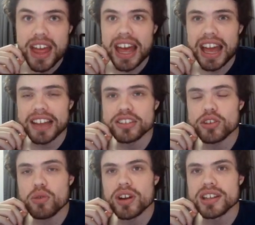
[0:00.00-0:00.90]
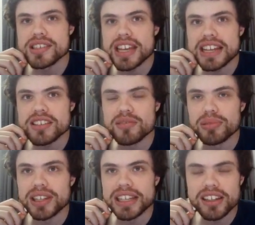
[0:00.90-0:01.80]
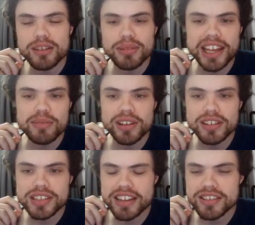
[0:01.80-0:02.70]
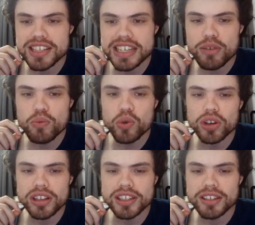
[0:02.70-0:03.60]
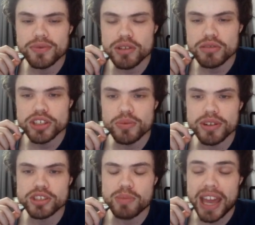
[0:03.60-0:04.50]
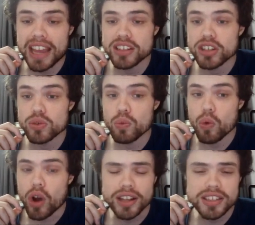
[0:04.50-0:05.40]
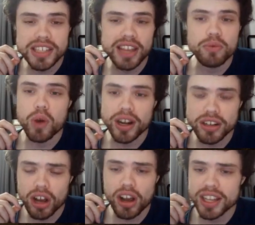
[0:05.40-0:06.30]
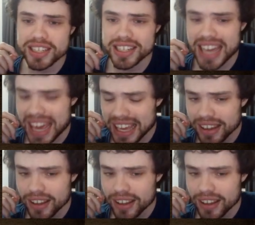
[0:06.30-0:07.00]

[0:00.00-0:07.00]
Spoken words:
I don't want to say it's completely unplayable, because I could see a world in the future where Japan just wants a 1-cost tank,